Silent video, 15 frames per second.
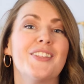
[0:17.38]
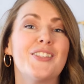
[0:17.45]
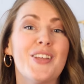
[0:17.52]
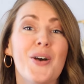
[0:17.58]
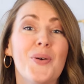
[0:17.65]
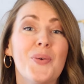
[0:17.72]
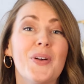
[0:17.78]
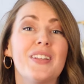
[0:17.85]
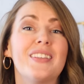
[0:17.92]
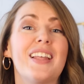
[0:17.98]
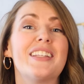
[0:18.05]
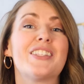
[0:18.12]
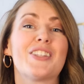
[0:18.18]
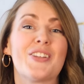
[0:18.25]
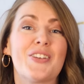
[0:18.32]
So
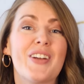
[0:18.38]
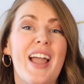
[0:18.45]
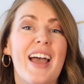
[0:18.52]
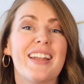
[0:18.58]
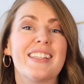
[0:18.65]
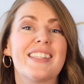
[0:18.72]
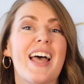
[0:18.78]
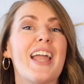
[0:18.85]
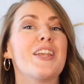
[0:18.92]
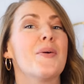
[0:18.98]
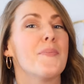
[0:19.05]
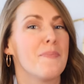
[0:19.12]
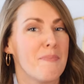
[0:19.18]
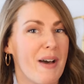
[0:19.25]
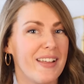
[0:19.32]
let's learn how to
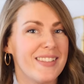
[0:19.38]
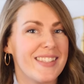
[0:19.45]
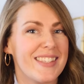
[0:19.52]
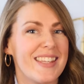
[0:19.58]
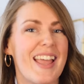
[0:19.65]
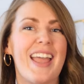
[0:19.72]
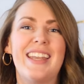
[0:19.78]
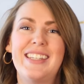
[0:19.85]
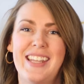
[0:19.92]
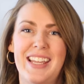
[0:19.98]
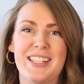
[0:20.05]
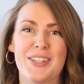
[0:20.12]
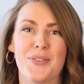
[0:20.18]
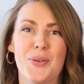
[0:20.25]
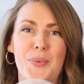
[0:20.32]
sign months and
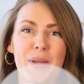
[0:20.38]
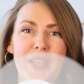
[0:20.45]
days of the